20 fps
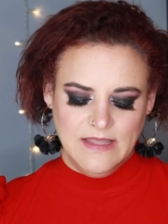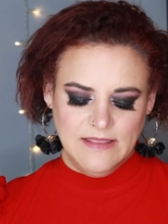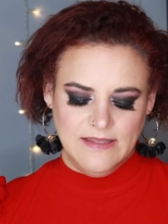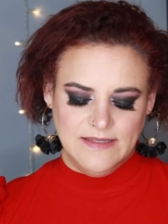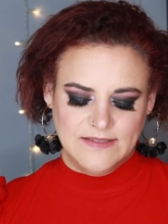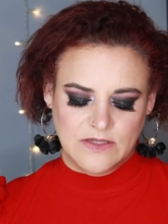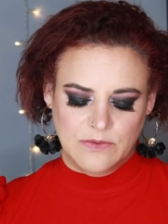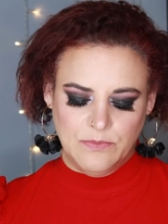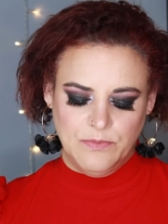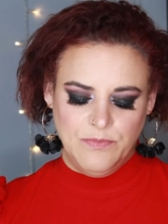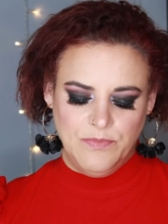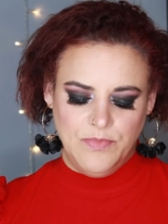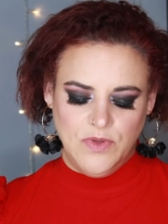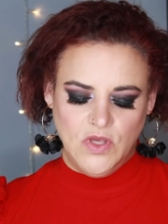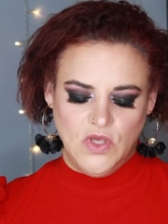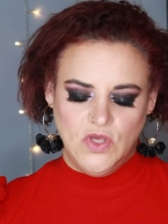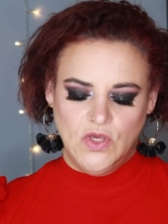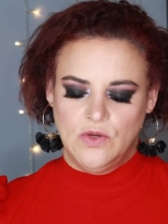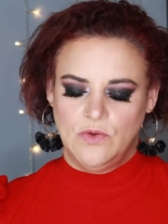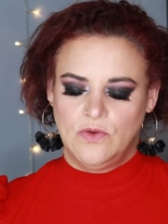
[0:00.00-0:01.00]
These are
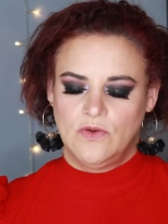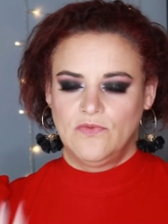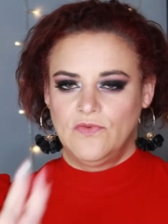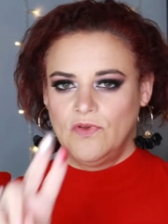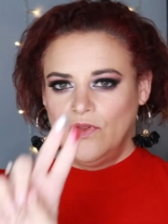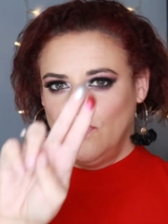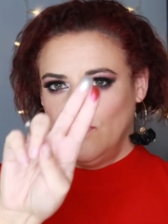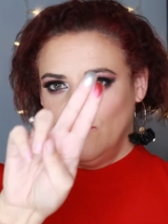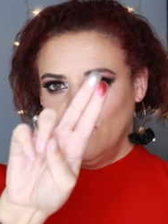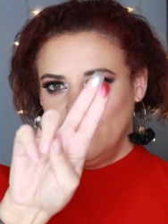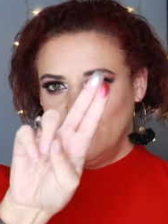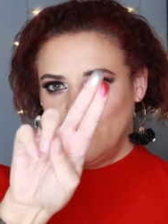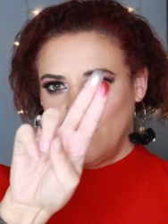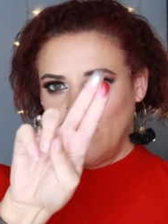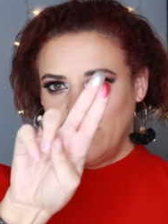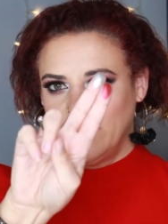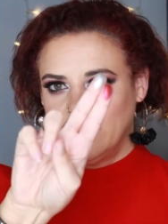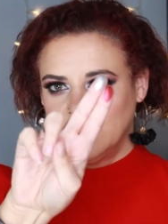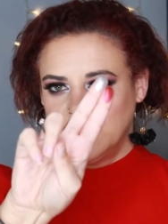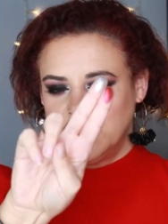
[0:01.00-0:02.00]
beautiful
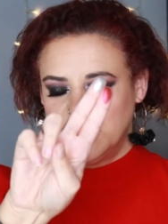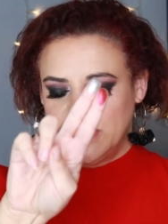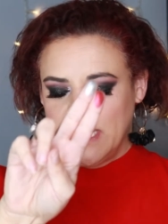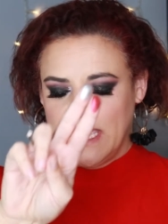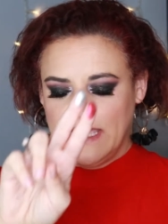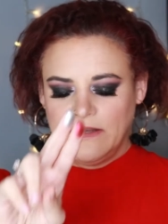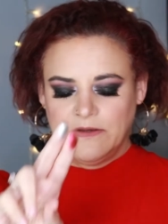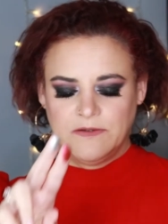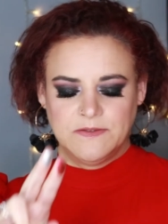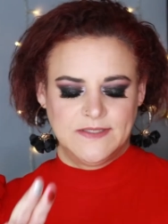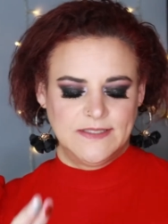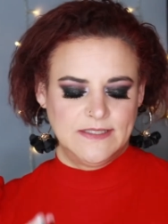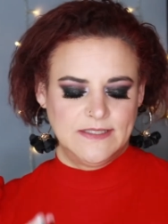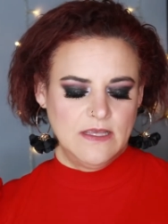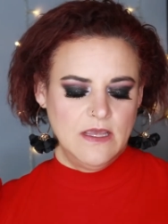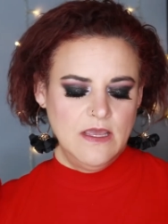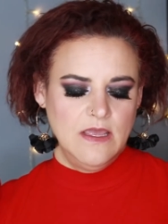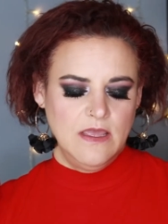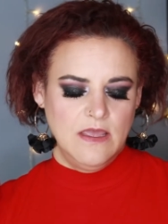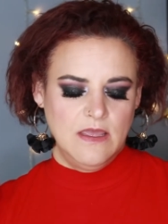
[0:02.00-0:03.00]
foiled shadows,
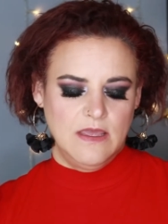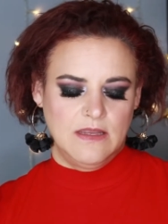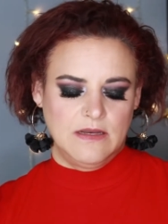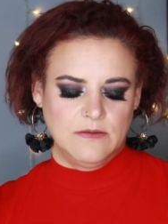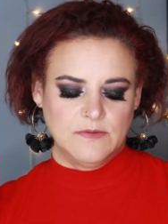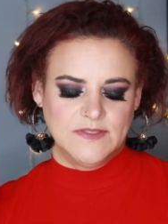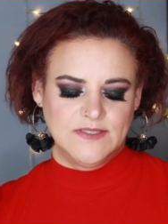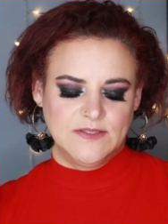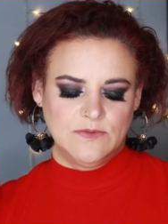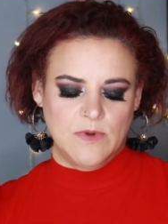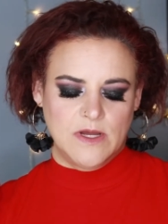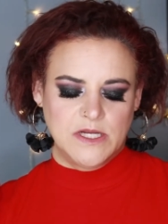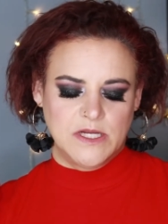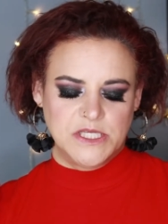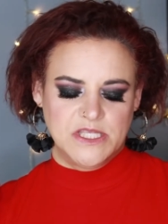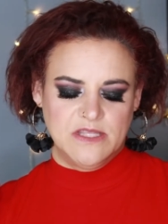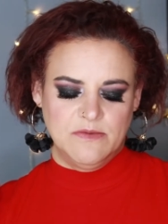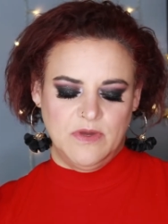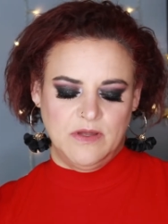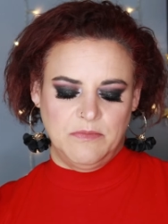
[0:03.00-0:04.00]
and I'll
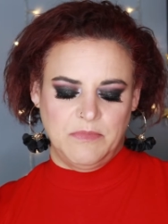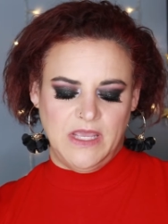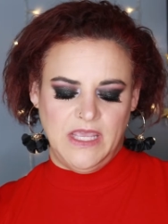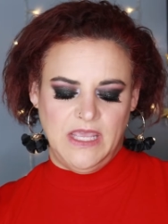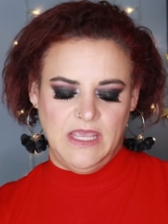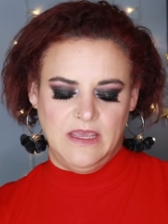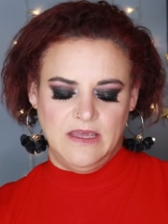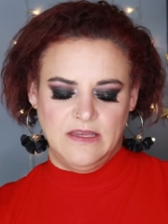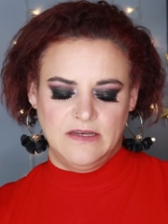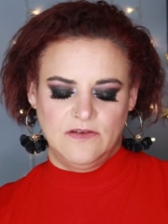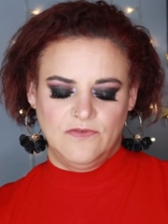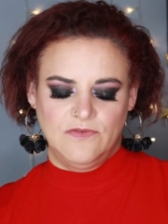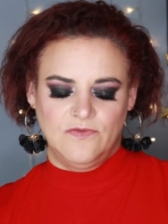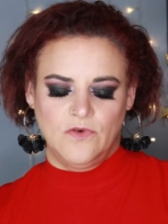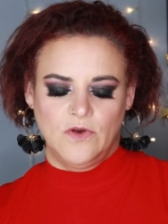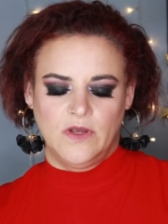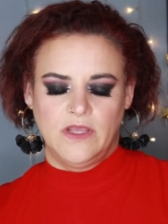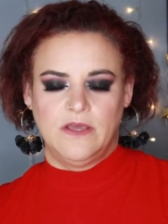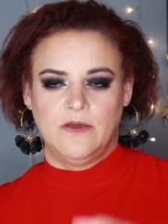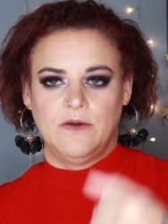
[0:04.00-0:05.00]
swatch them on my hand
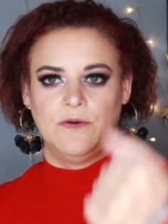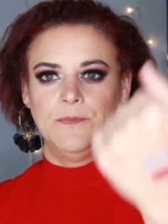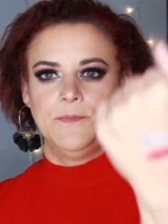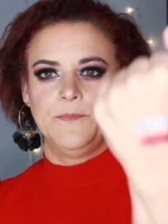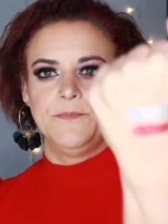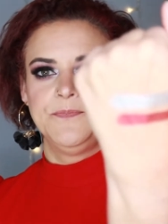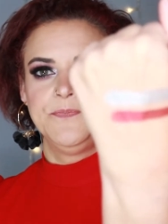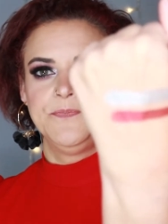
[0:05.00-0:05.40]
for you.